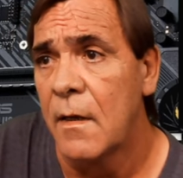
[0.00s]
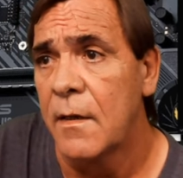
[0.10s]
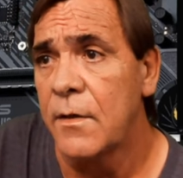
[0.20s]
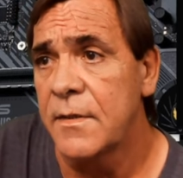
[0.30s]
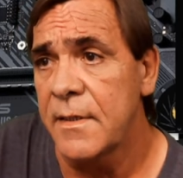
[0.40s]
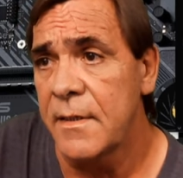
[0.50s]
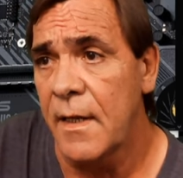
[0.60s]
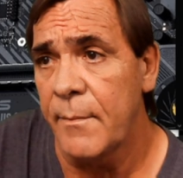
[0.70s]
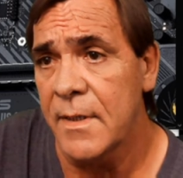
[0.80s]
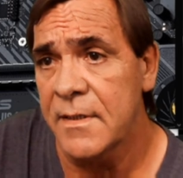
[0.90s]
You can see the
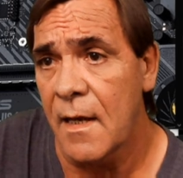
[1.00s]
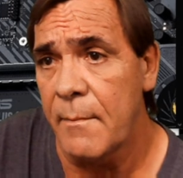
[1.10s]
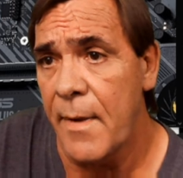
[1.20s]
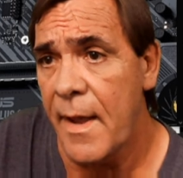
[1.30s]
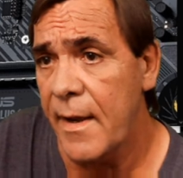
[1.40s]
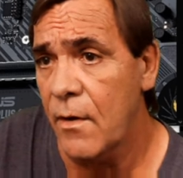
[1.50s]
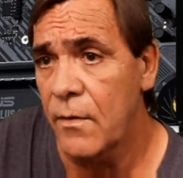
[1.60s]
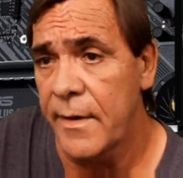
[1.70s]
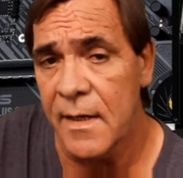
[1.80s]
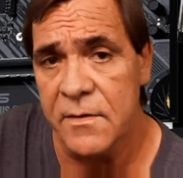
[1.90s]
MSI MAG
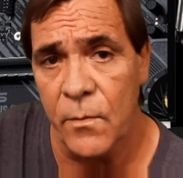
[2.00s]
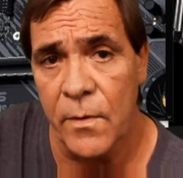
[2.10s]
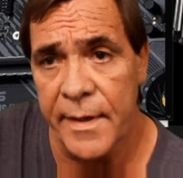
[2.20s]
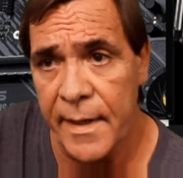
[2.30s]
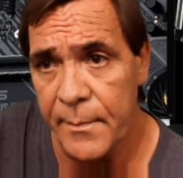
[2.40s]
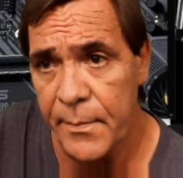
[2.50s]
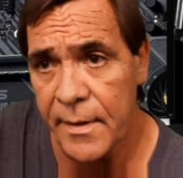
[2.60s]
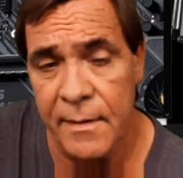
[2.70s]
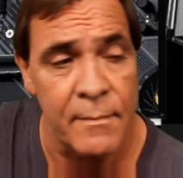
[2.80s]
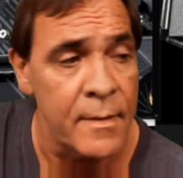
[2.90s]
only has one
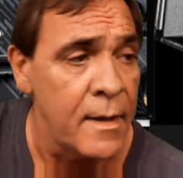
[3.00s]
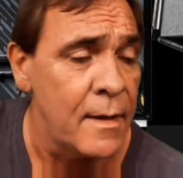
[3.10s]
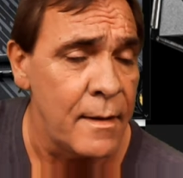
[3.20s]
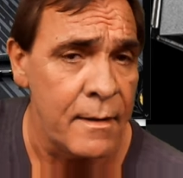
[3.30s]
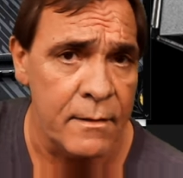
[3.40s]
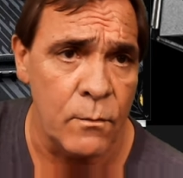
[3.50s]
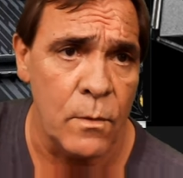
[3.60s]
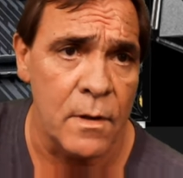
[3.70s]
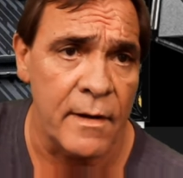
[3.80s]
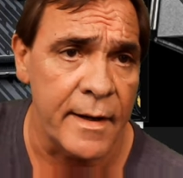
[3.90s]
8-pin. Either
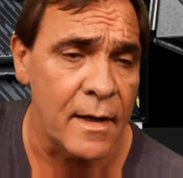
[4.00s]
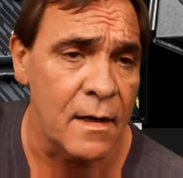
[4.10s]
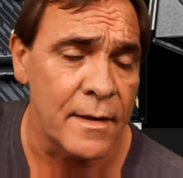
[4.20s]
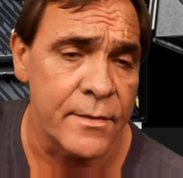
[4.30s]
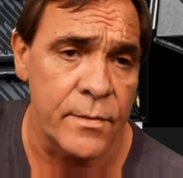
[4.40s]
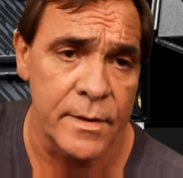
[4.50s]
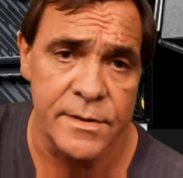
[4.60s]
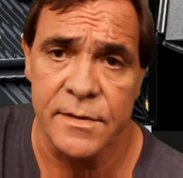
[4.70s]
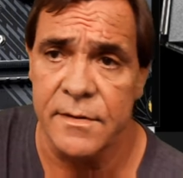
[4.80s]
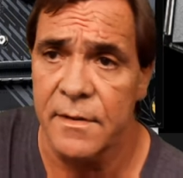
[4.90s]
one, I get a lot of
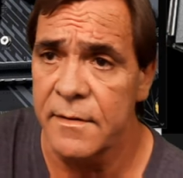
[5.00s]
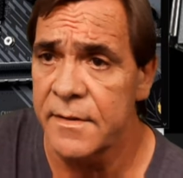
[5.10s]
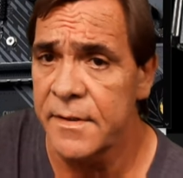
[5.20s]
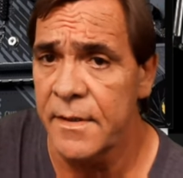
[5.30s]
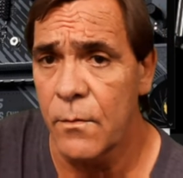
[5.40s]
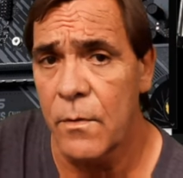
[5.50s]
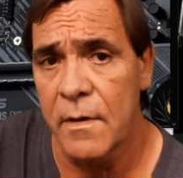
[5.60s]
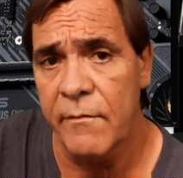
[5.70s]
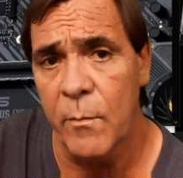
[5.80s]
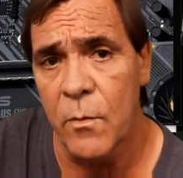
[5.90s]
questions on this. Either one
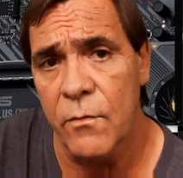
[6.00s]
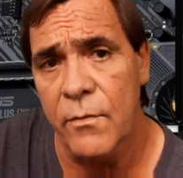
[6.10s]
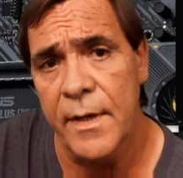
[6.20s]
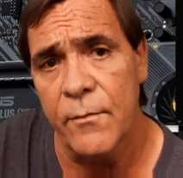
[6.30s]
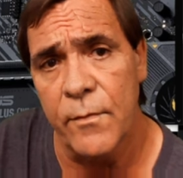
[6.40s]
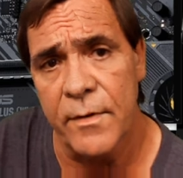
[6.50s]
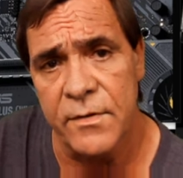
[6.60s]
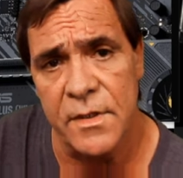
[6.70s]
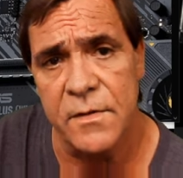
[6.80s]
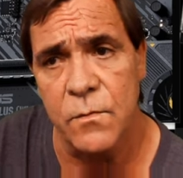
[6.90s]
of them will run with
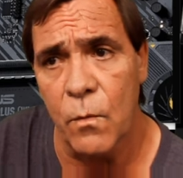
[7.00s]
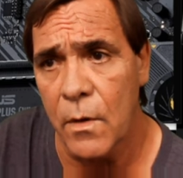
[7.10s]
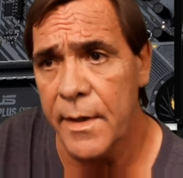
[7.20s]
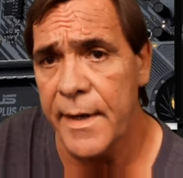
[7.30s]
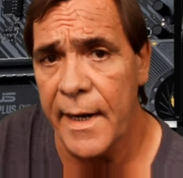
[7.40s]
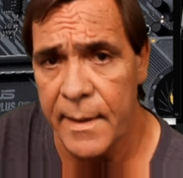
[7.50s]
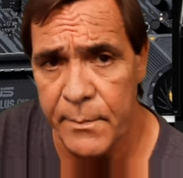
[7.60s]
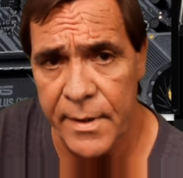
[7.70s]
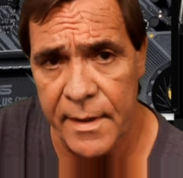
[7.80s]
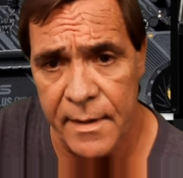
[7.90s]
just one
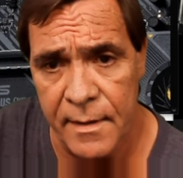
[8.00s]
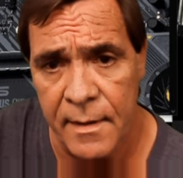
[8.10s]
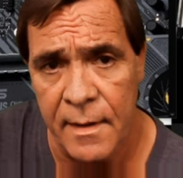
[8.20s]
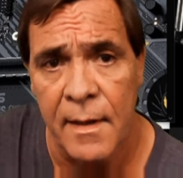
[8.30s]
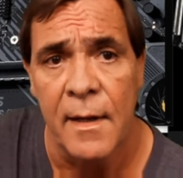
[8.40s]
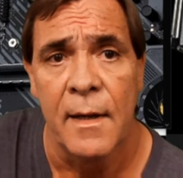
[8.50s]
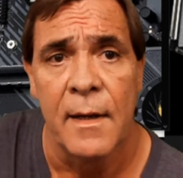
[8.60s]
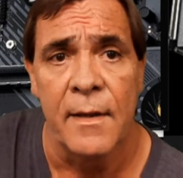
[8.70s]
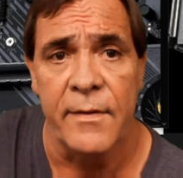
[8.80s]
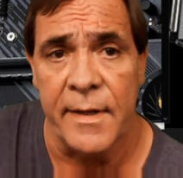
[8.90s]
8-pin.
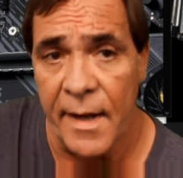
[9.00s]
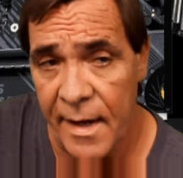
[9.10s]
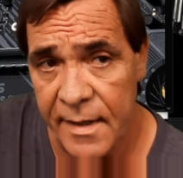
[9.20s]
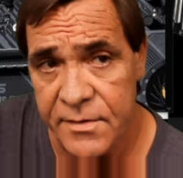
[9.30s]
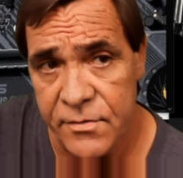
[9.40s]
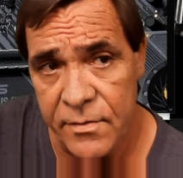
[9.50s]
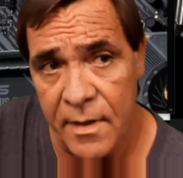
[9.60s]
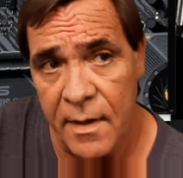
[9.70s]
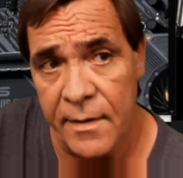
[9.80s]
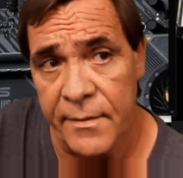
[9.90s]
The extra
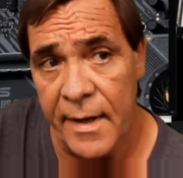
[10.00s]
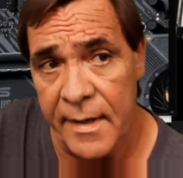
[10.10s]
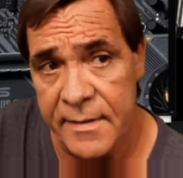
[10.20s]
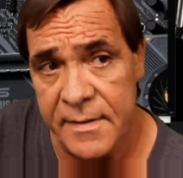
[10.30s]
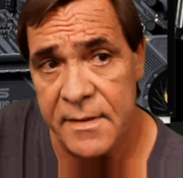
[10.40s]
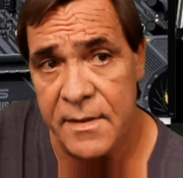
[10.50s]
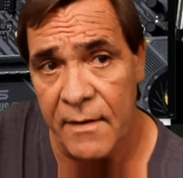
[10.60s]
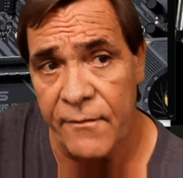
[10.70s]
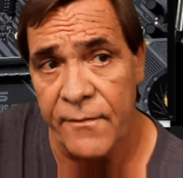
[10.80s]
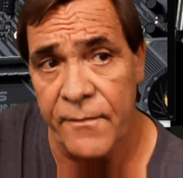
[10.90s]
on the Asus
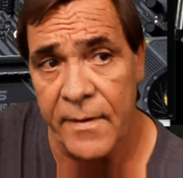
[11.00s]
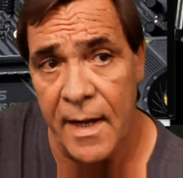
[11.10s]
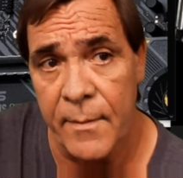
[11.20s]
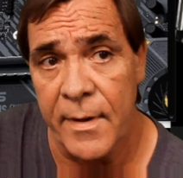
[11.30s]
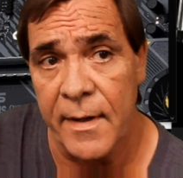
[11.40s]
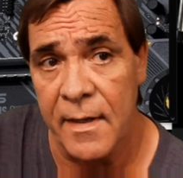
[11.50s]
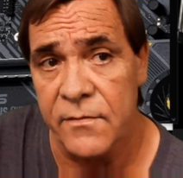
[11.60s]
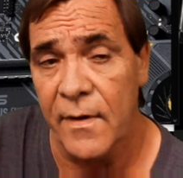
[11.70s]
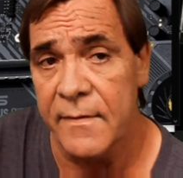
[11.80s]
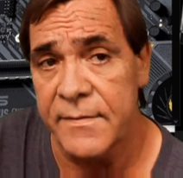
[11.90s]
TUF Gaming
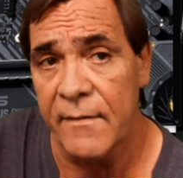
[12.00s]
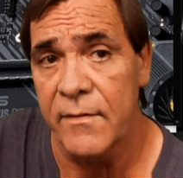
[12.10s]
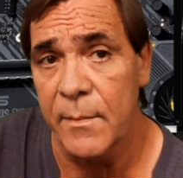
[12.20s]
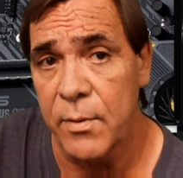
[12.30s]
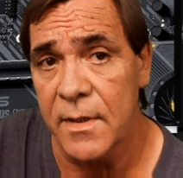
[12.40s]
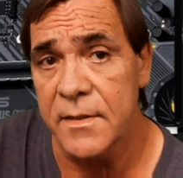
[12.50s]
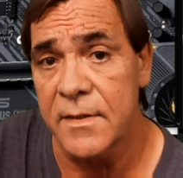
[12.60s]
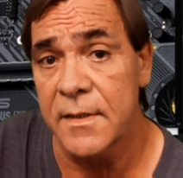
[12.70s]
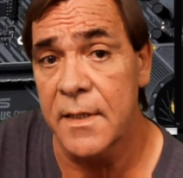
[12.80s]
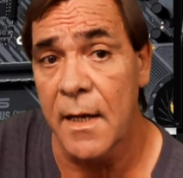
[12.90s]
X570
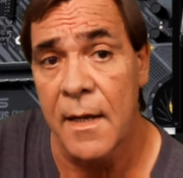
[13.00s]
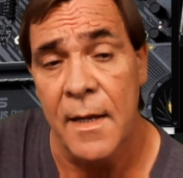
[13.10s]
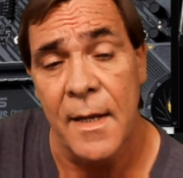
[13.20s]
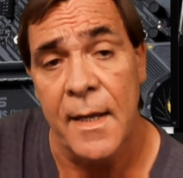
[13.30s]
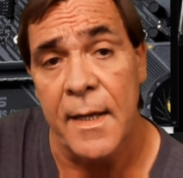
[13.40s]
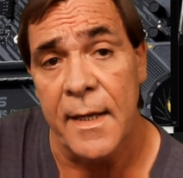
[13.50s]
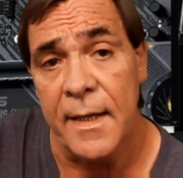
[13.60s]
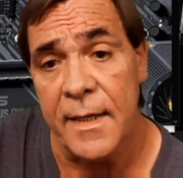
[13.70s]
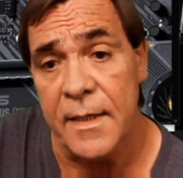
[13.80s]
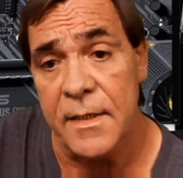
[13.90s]
Plus
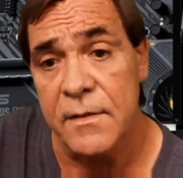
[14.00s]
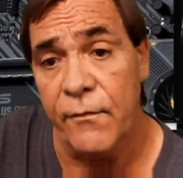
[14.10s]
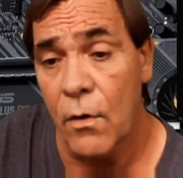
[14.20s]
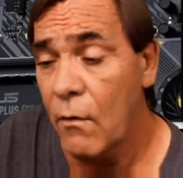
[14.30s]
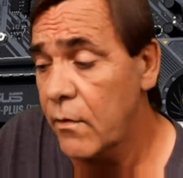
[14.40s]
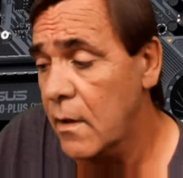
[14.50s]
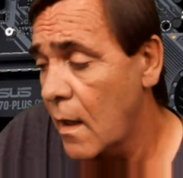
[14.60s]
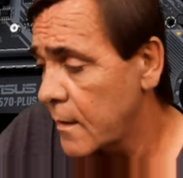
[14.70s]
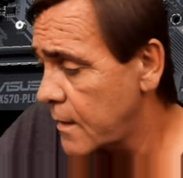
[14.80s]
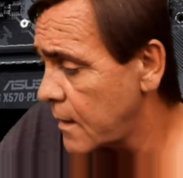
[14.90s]
is for
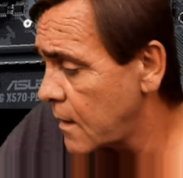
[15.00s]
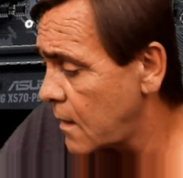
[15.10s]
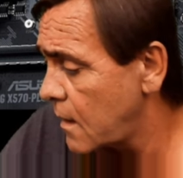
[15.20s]
overclocking,